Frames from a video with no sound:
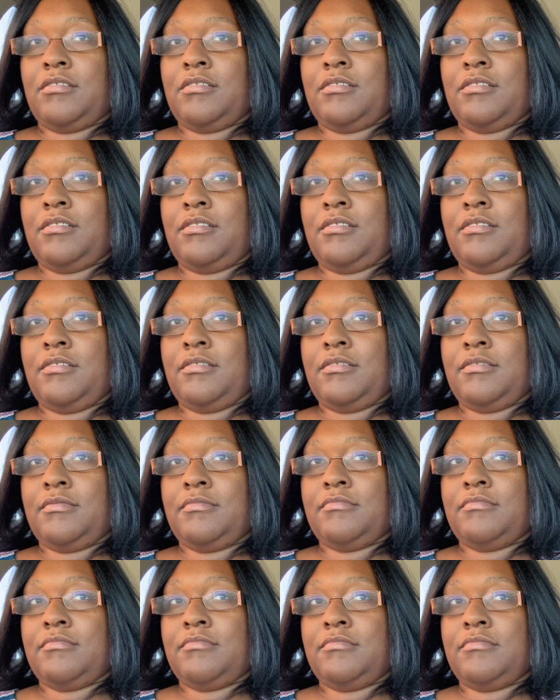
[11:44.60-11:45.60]

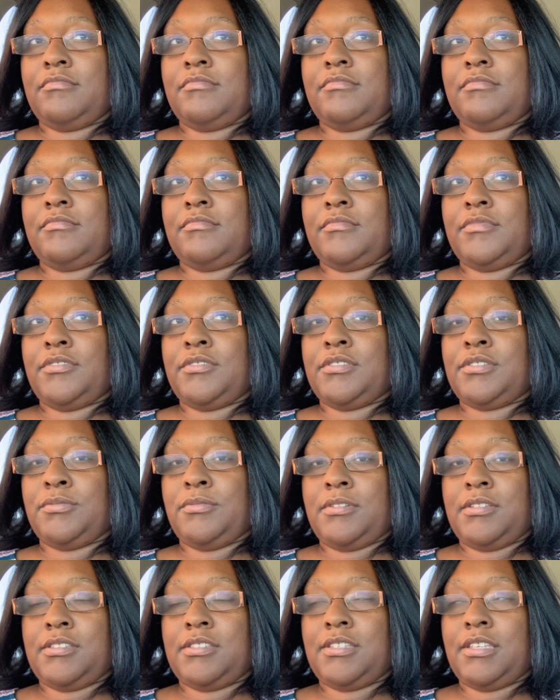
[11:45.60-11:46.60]
on the
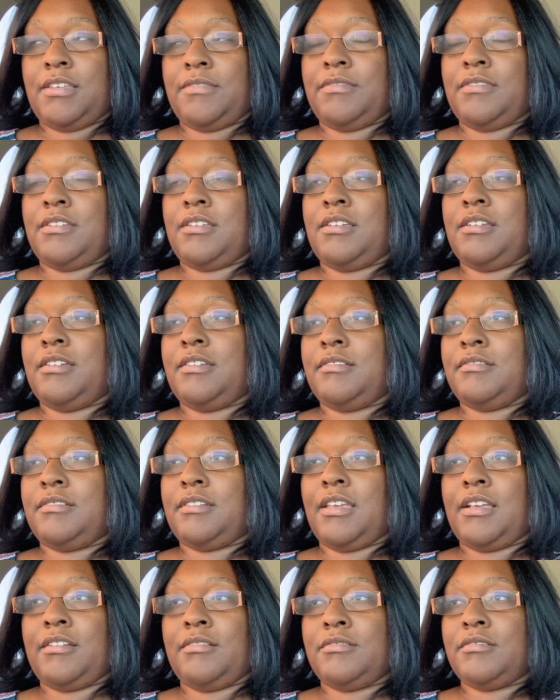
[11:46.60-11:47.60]
27th, and
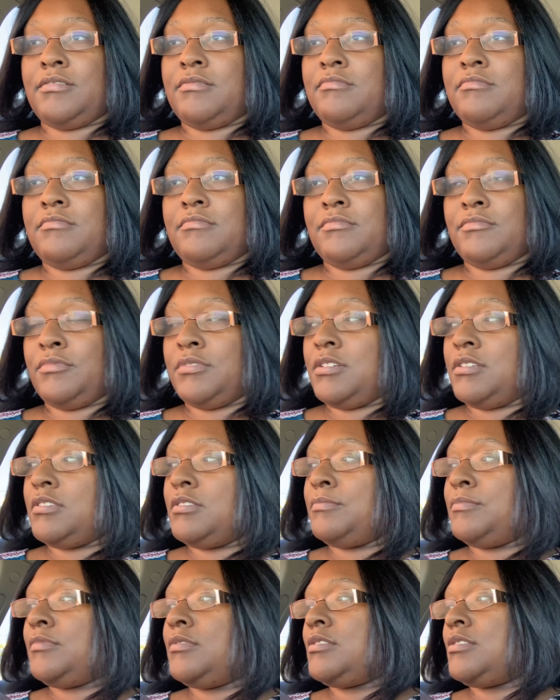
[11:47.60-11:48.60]
they're gonna run
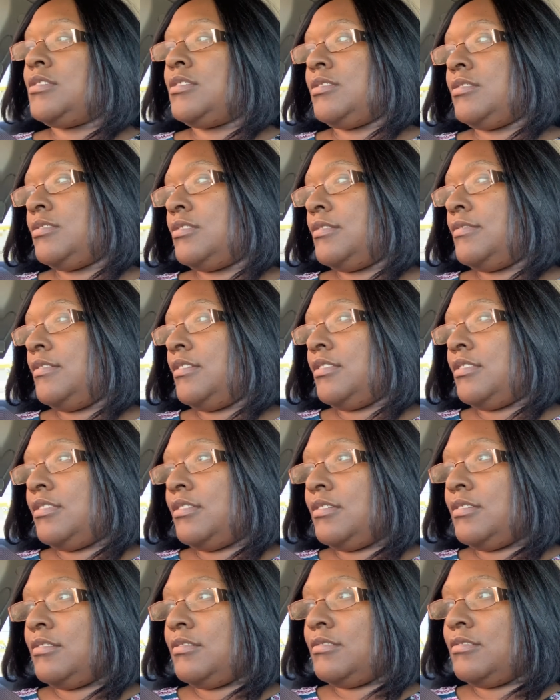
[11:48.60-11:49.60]
some more tests, stuff like
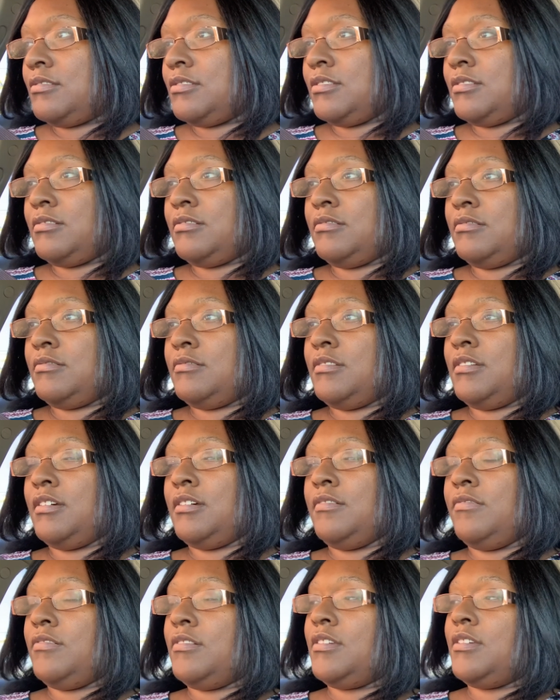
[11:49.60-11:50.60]
that. So
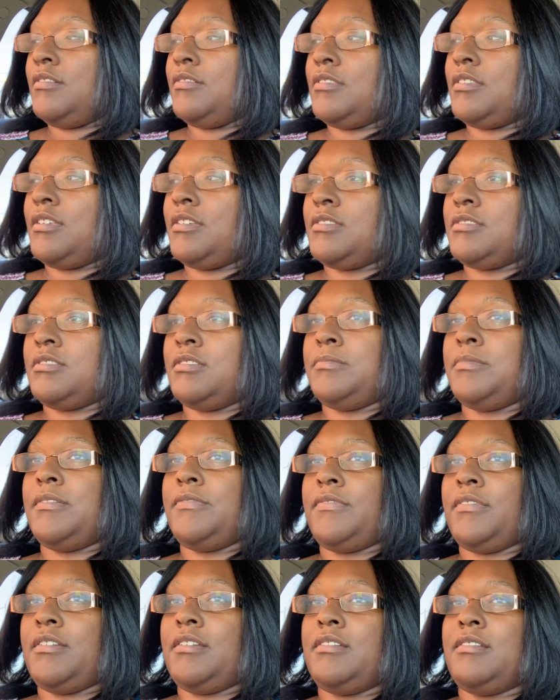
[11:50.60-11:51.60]
hopefully everything's still be
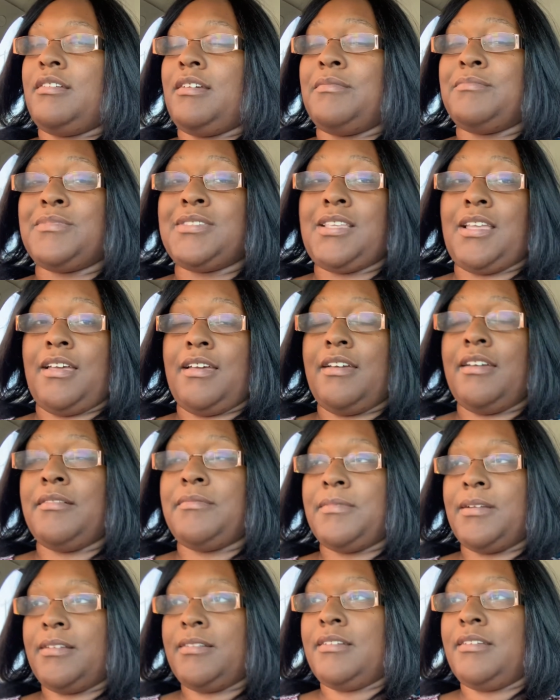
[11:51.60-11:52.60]
fine. I'm
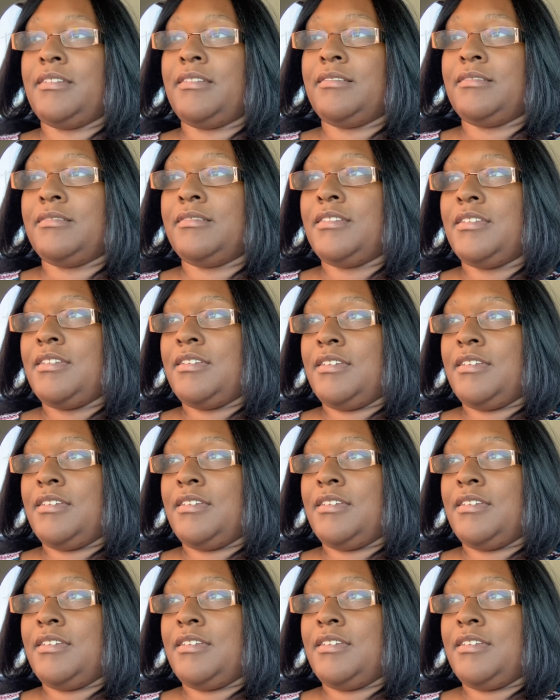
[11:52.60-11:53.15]
tired right now.